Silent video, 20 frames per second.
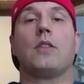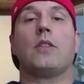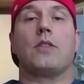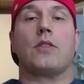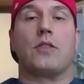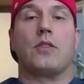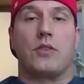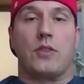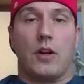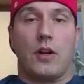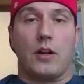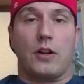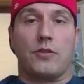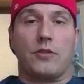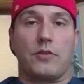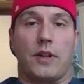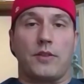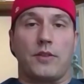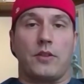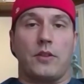start
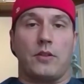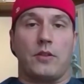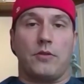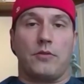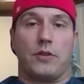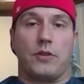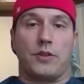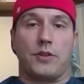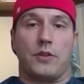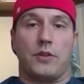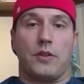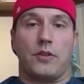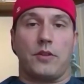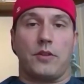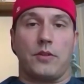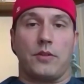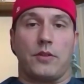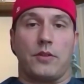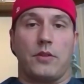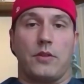addressing your nutrition
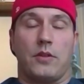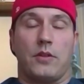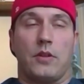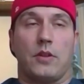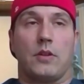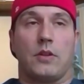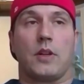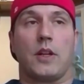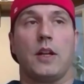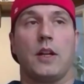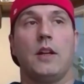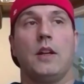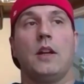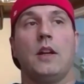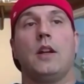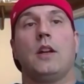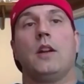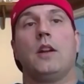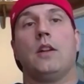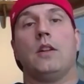issues. Okay.
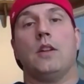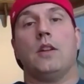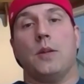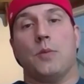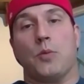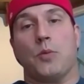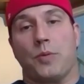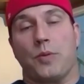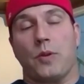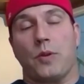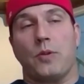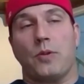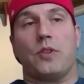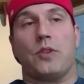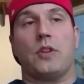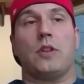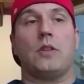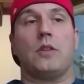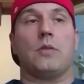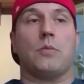Need more
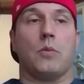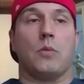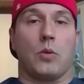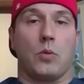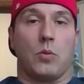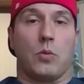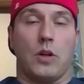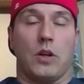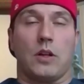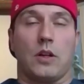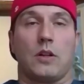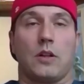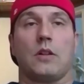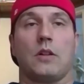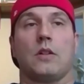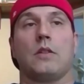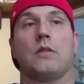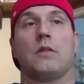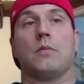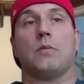protein, more
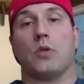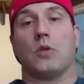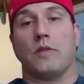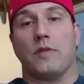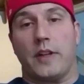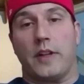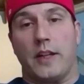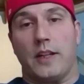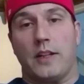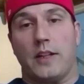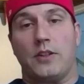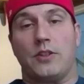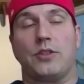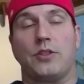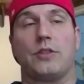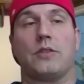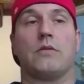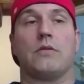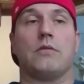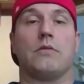water, more veg,
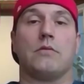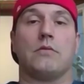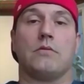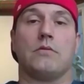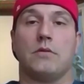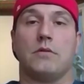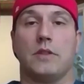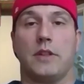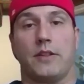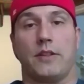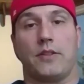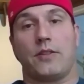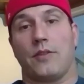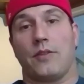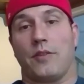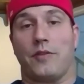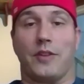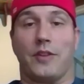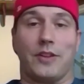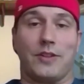less
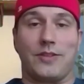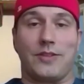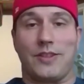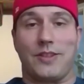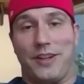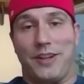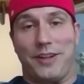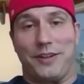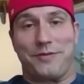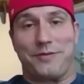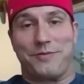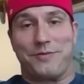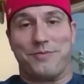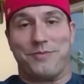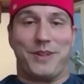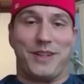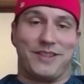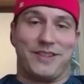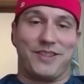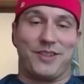of the fun stuff,
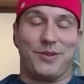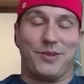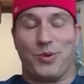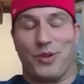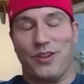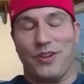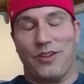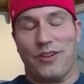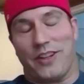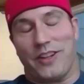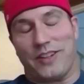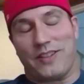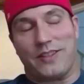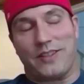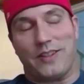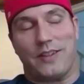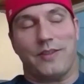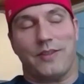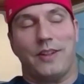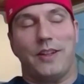pizza, beer, all that
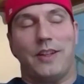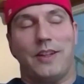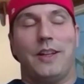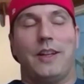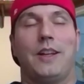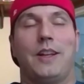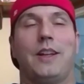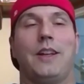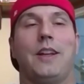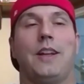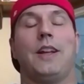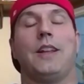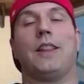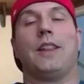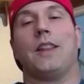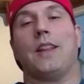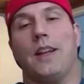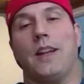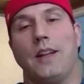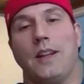stuff.
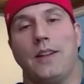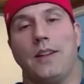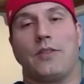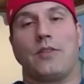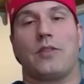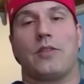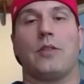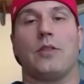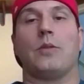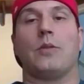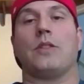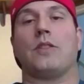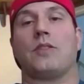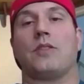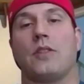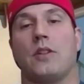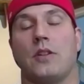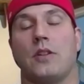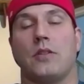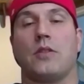And then slowly
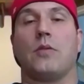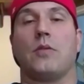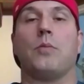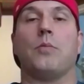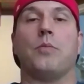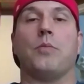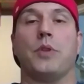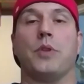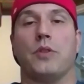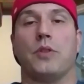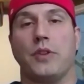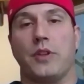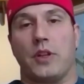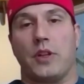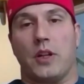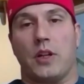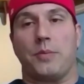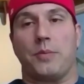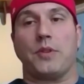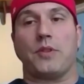start
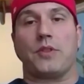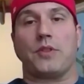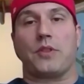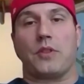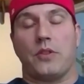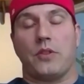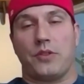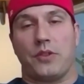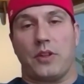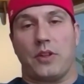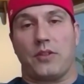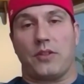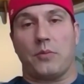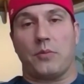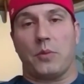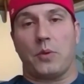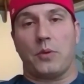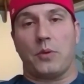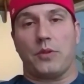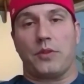building up your skill sets
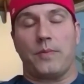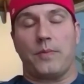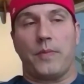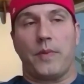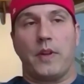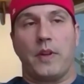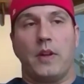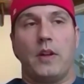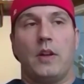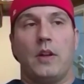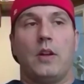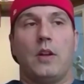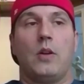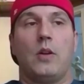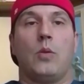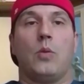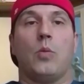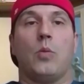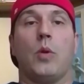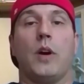in both.
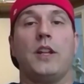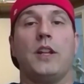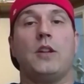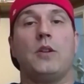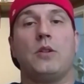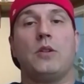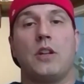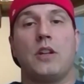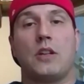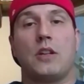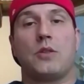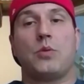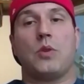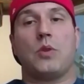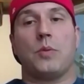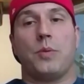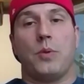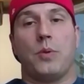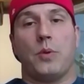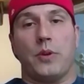When you get
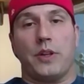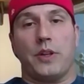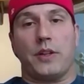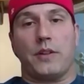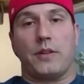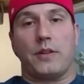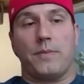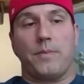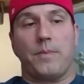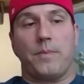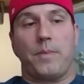to a point